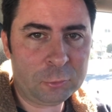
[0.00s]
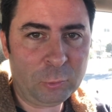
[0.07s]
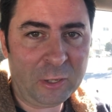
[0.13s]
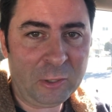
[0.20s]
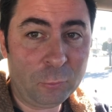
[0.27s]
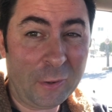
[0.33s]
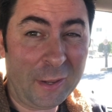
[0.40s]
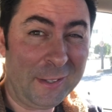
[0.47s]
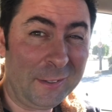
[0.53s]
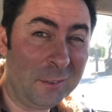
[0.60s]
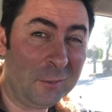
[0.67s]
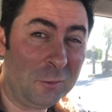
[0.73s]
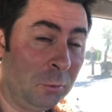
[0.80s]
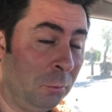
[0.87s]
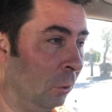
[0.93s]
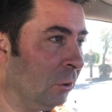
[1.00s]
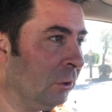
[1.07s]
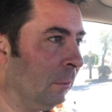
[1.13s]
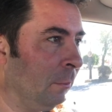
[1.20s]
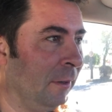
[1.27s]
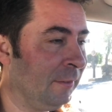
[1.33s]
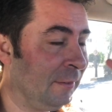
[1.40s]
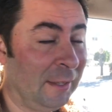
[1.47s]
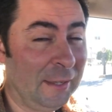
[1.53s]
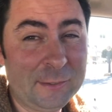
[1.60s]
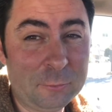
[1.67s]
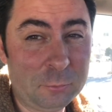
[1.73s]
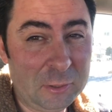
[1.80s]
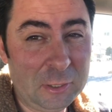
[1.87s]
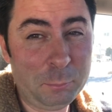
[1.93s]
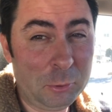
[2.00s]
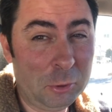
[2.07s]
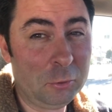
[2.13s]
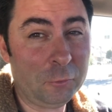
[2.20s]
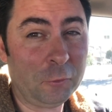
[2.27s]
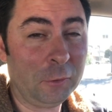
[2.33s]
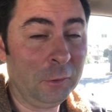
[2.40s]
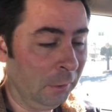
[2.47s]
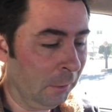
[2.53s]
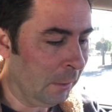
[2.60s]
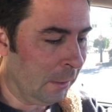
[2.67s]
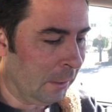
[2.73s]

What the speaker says: train ride to Ronda, because it is really beautiful.